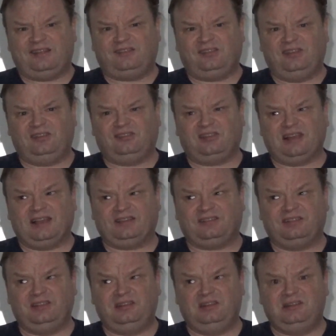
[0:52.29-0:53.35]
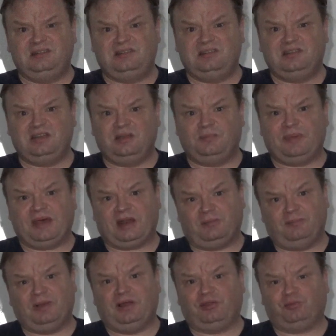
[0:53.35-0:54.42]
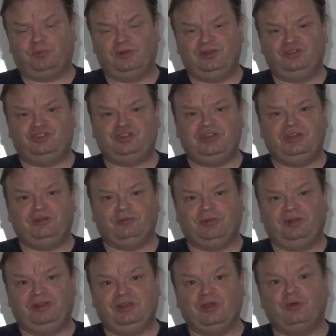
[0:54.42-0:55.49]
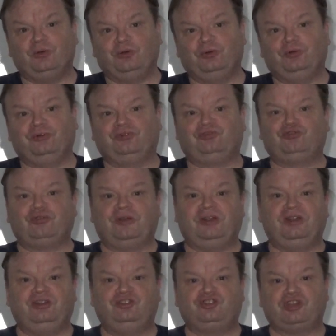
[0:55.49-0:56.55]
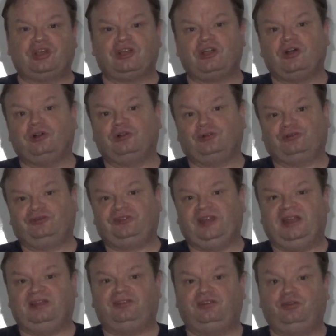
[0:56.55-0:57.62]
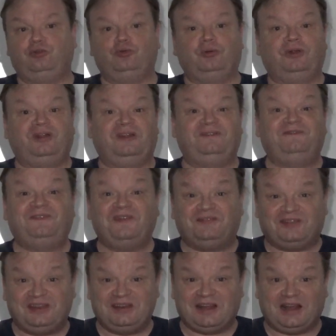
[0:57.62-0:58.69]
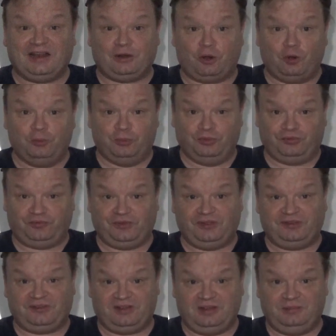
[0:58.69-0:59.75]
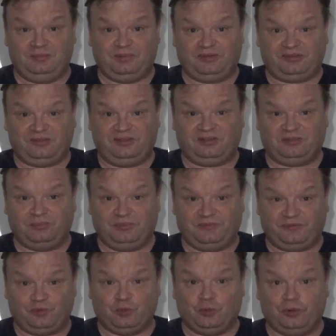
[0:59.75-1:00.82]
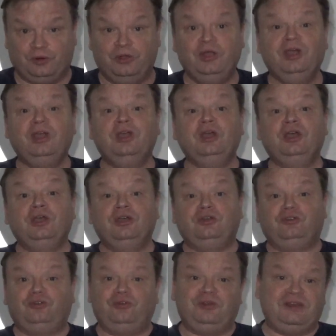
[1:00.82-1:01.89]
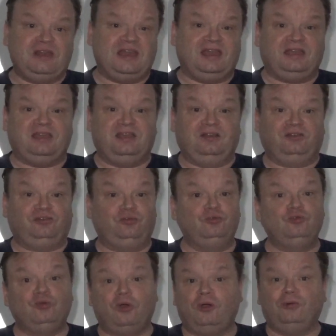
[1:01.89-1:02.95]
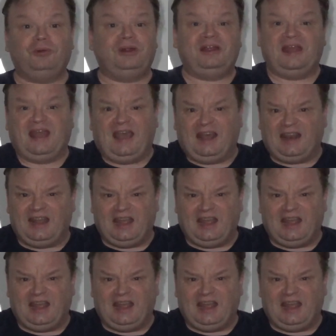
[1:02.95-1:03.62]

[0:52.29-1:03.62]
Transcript: that sense lasted uh, about a month when Jeter and the owners traded Giancarlo Stanton, who had hit 59 homers for the team the season before, to the Yankees, who already had a